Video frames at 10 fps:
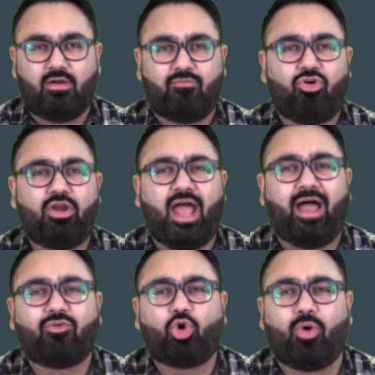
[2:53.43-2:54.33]
would
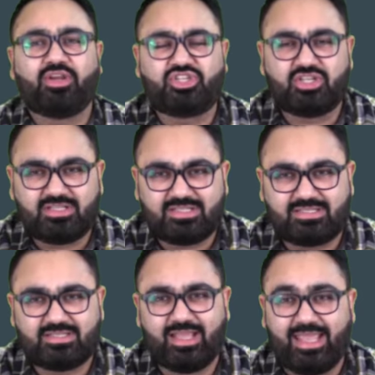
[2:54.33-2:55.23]
have
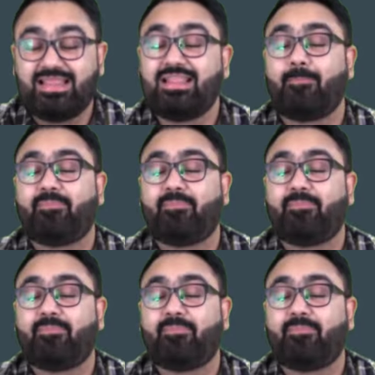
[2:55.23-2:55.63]
questions in the